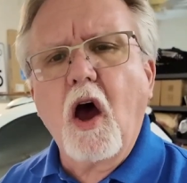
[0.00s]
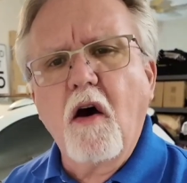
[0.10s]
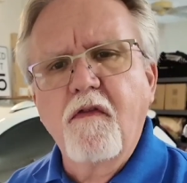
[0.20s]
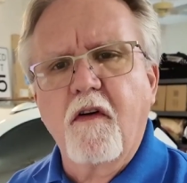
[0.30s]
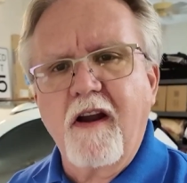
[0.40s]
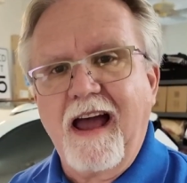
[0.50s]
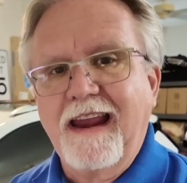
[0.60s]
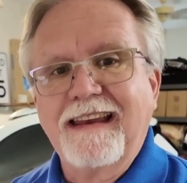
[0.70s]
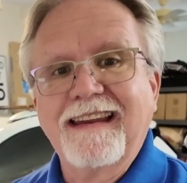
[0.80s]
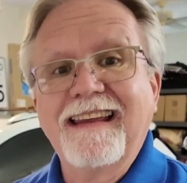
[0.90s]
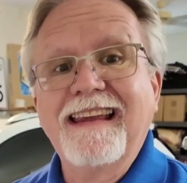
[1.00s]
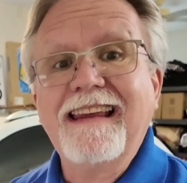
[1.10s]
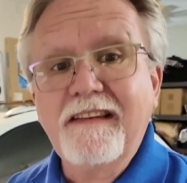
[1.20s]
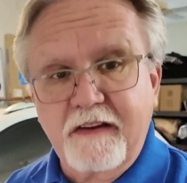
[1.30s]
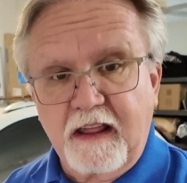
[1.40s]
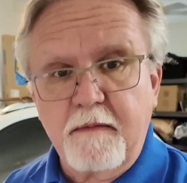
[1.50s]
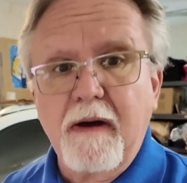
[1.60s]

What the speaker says: overnight, easily.